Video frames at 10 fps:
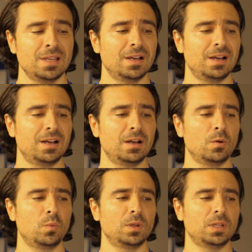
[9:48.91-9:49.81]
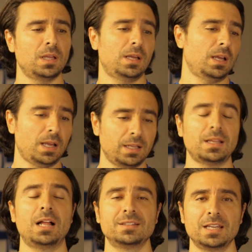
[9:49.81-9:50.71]
Uh, we'll, I,
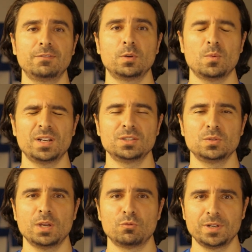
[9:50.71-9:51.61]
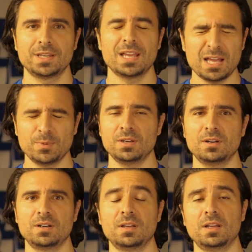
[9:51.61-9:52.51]
I'll definitely want to do a recap here